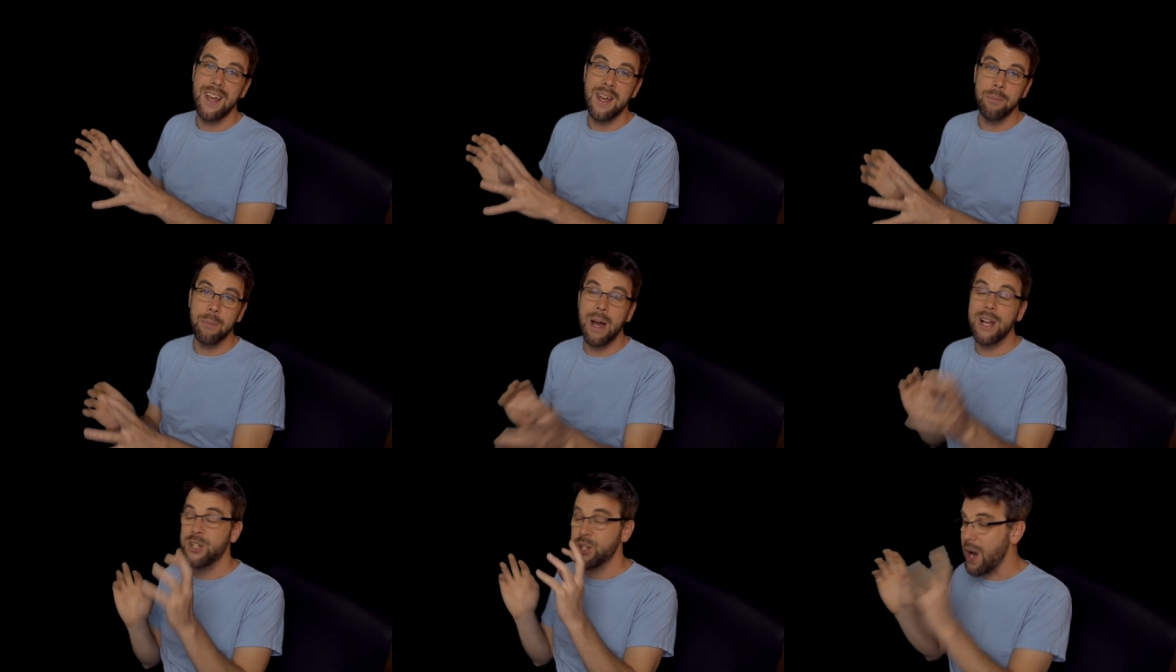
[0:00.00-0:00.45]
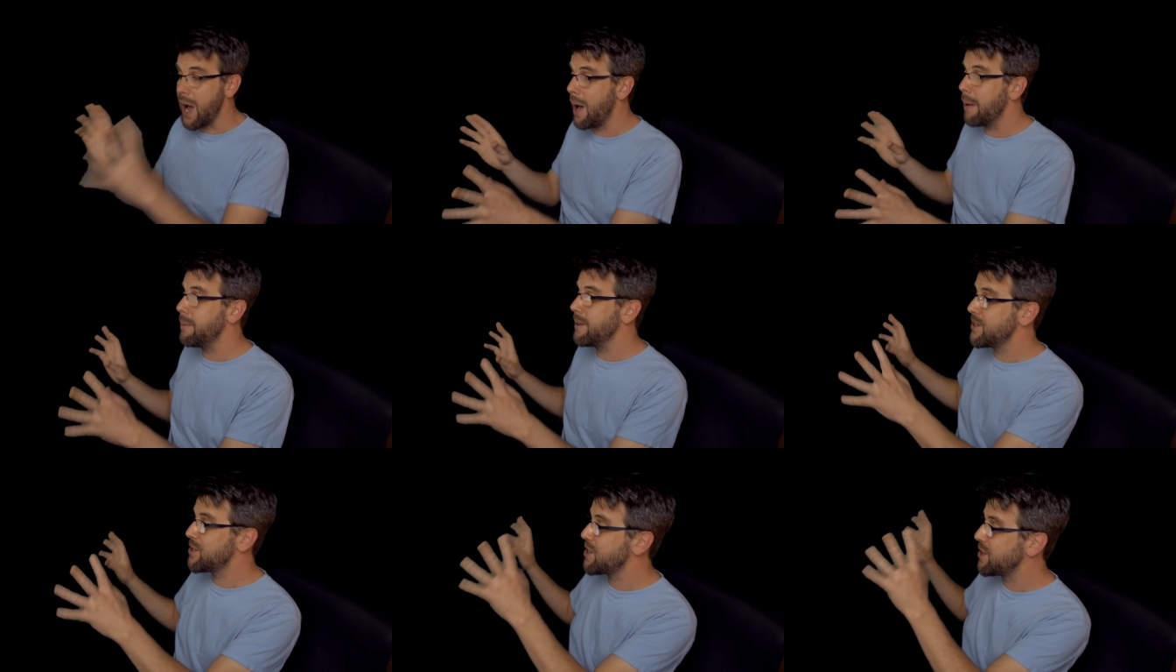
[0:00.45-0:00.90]
My
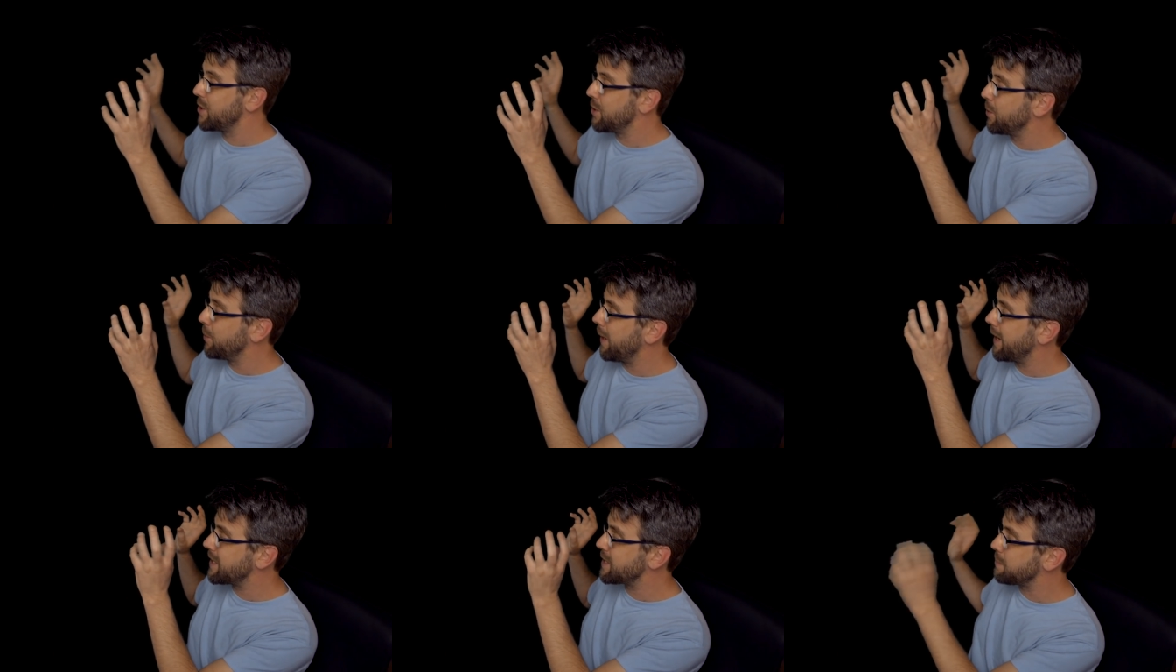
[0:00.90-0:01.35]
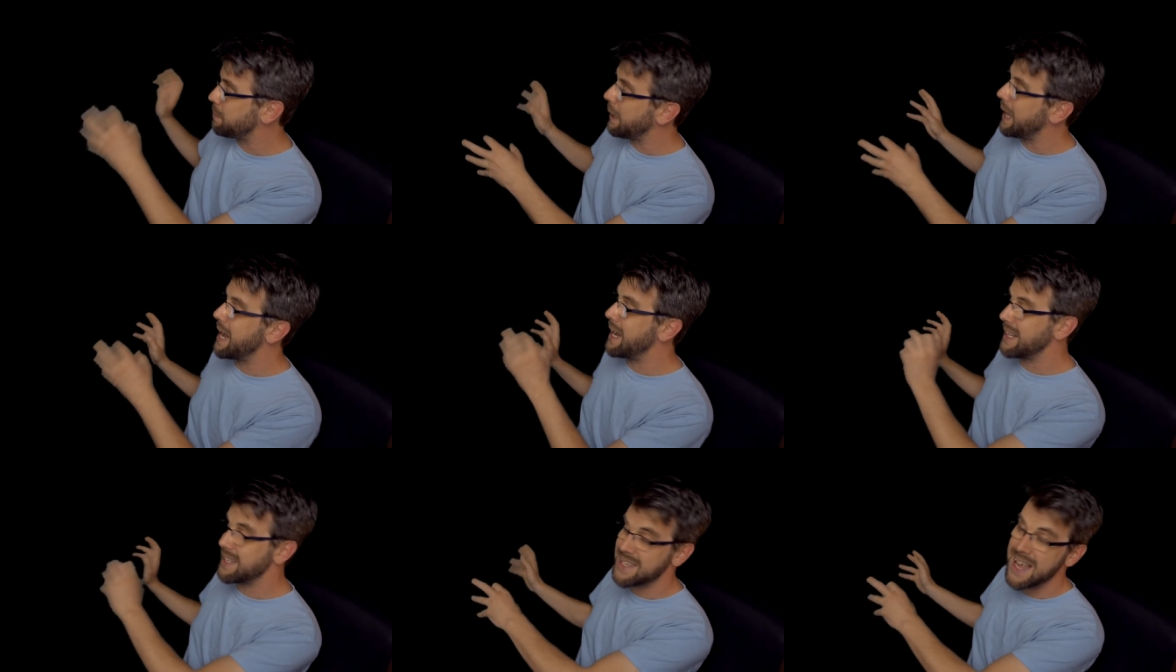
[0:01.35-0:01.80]
job is to
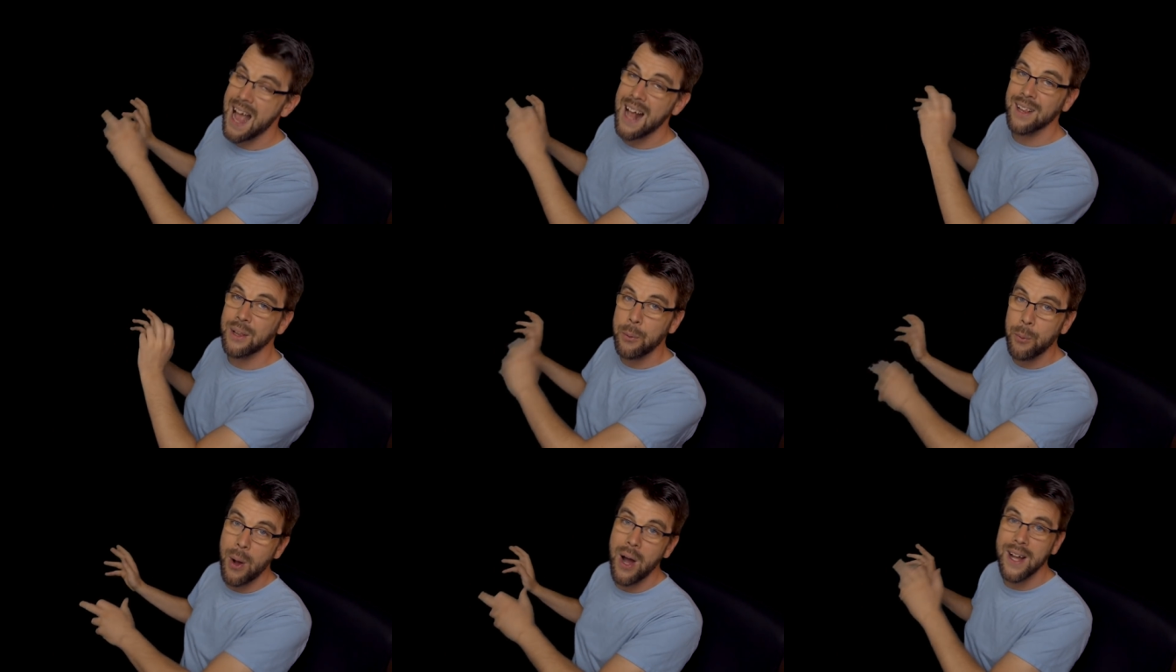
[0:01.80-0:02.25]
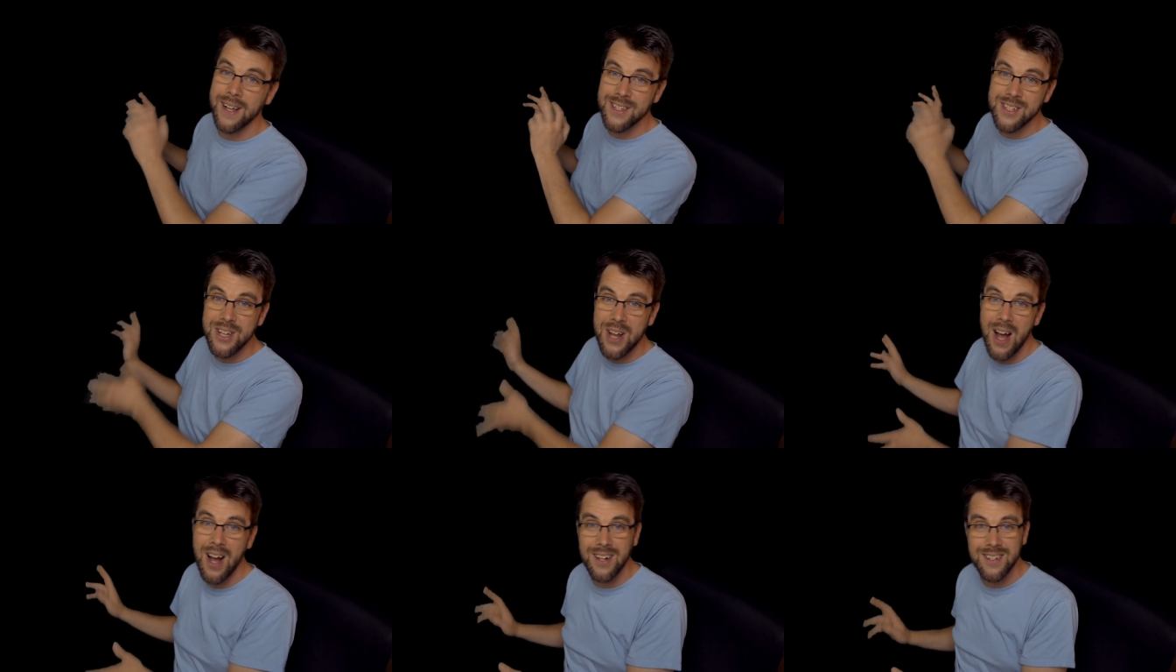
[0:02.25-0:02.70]
explain exactly why it's
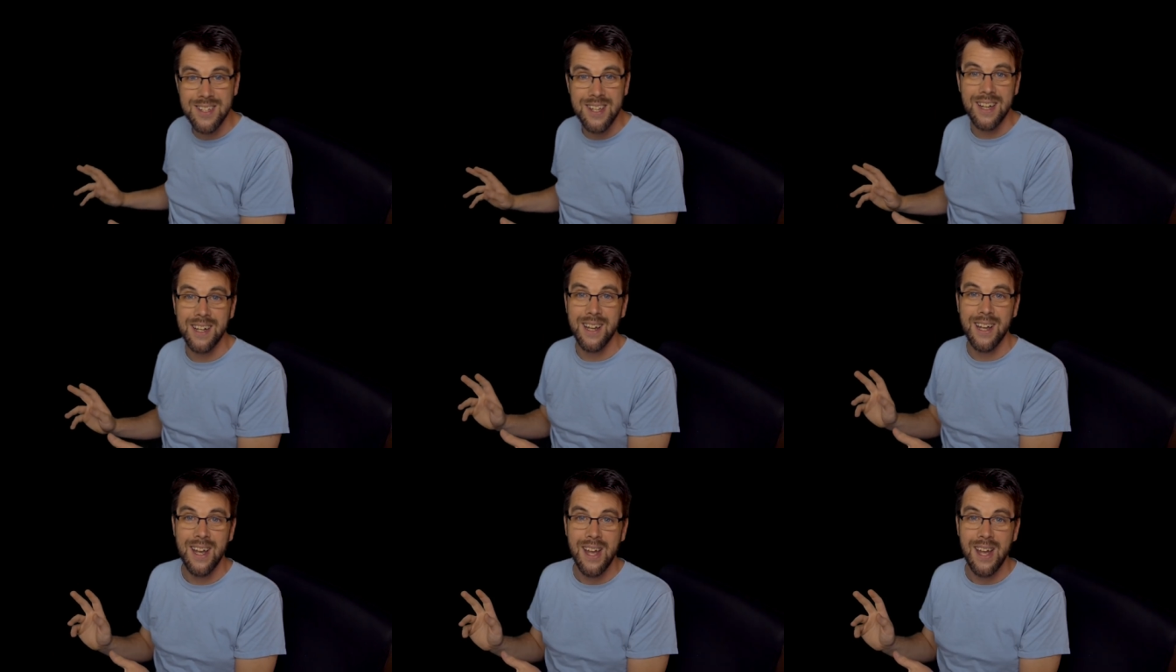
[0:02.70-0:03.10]
toxic